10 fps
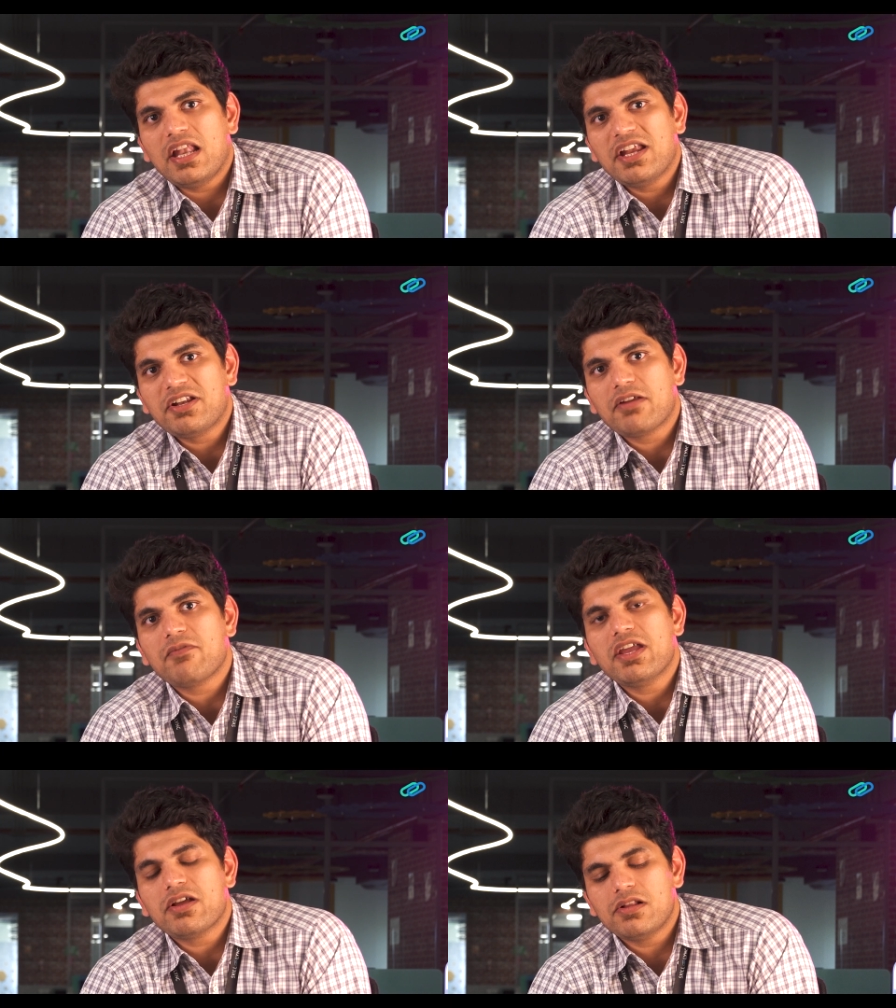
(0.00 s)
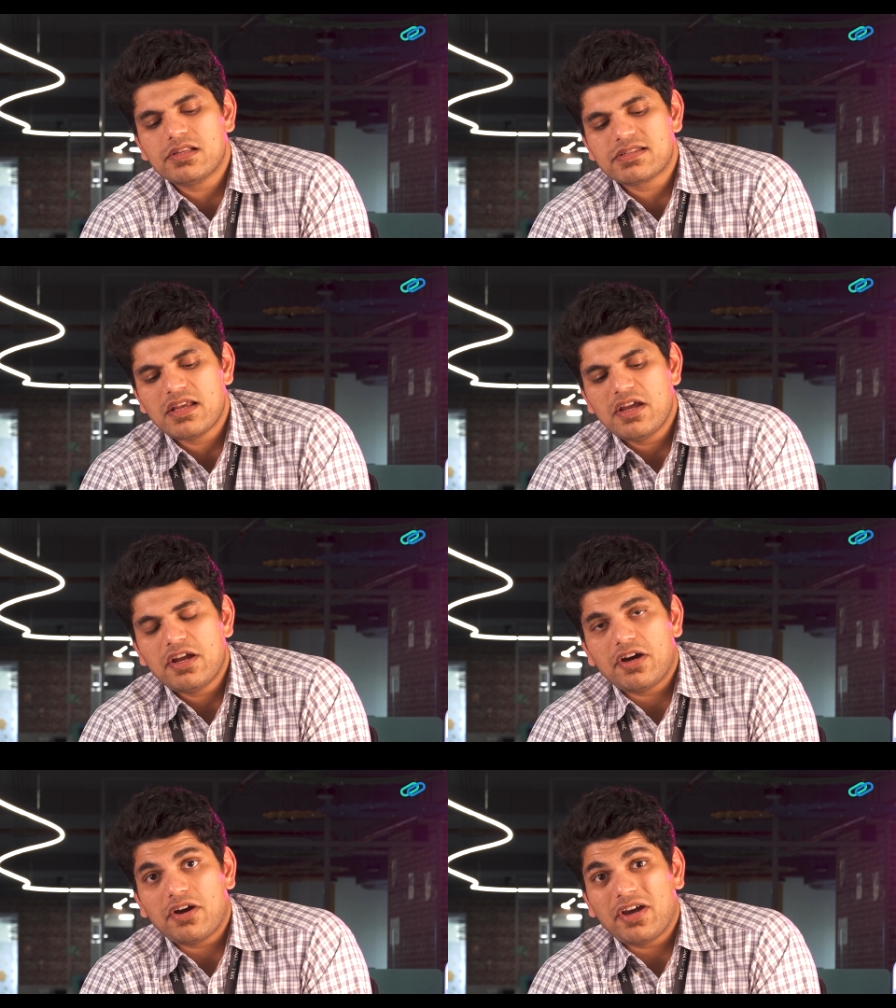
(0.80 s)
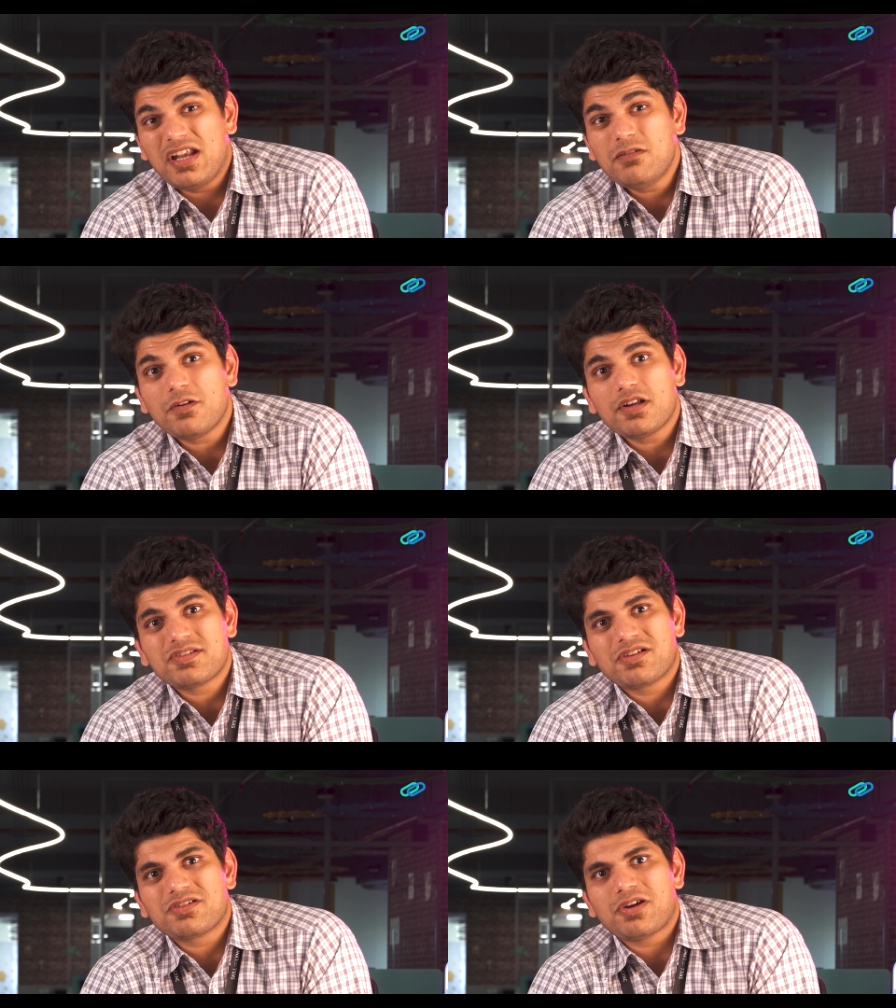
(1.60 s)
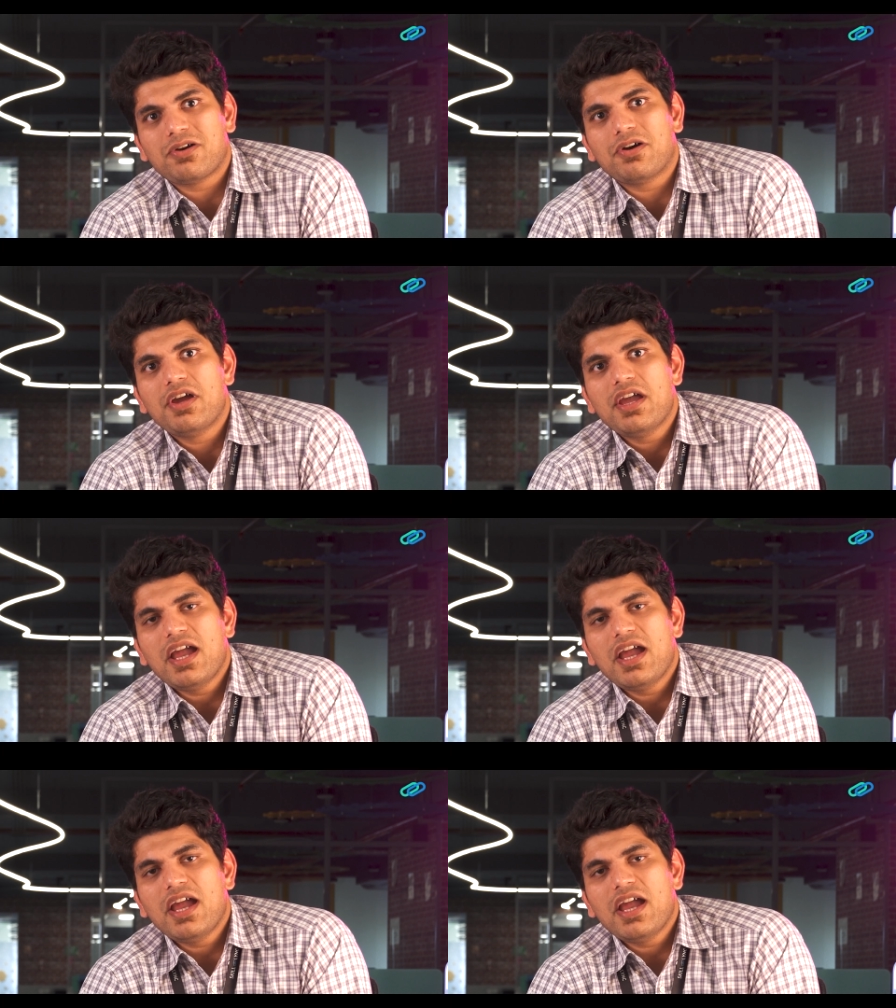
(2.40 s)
electric vehicles uh, infrastructure,